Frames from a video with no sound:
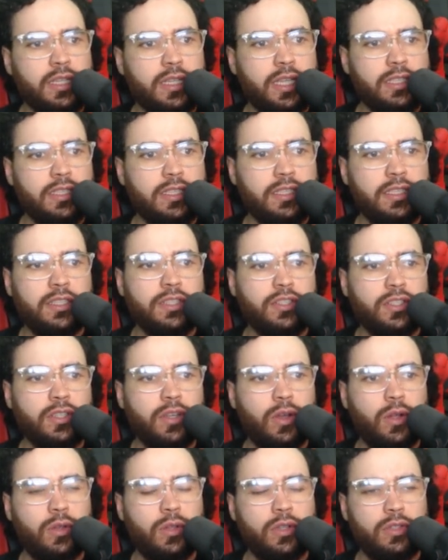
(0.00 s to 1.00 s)
let's see,
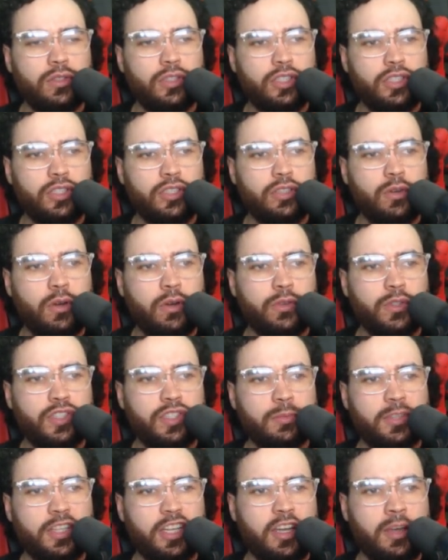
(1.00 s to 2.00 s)
so just to go over
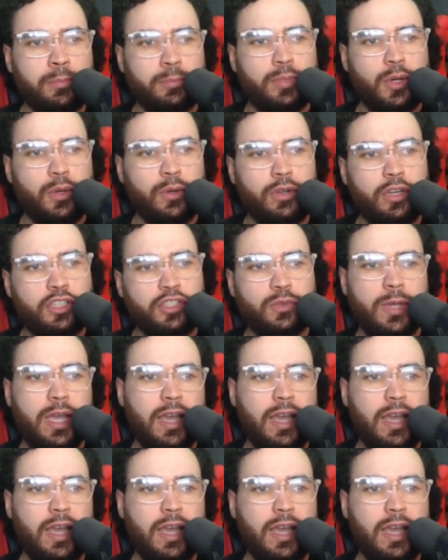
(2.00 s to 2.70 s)
some of the components,